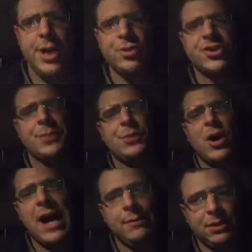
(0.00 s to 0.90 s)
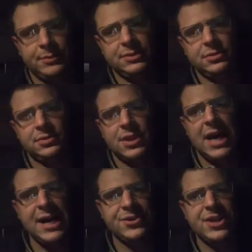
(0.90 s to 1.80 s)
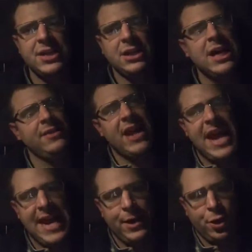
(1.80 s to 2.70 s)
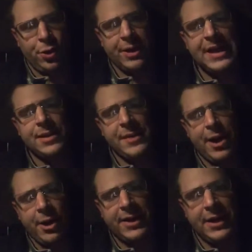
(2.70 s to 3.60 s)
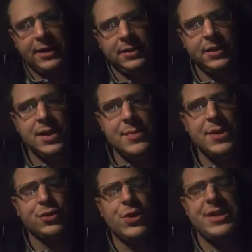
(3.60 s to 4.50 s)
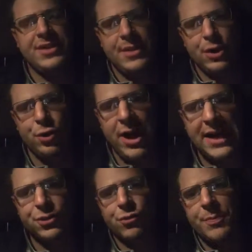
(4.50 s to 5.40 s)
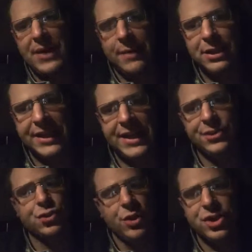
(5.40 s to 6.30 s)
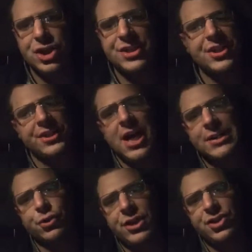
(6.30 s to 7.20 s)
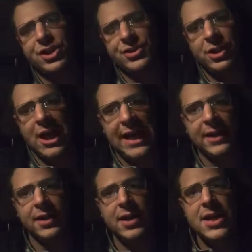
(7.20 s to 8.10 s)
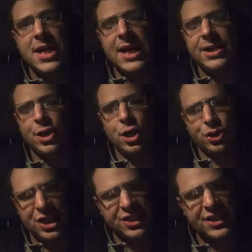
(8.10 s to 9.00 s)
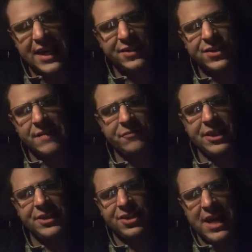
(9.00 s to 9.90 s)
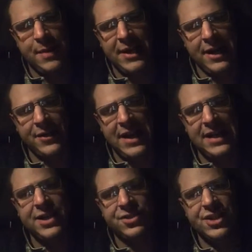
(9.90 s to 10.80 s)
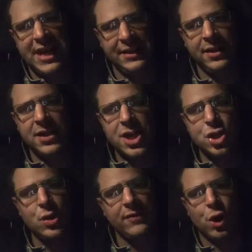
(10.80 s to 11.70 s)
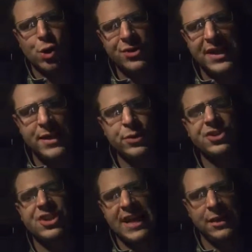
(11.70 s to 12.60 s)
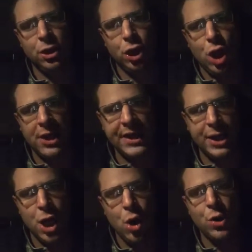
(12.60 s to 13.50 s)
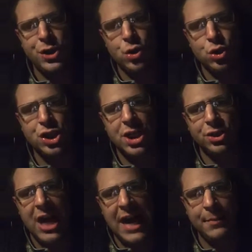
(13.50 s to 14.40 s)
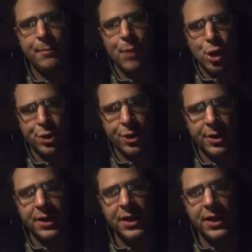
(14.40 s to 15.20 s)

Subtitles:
here's the problem. I see a lot of anger in America between Democrats, Republicans, Christians, and non-Christians alike. And you know, Jesus had something to say about that. He said, "You have heard that it was said long ago, you shall not murder.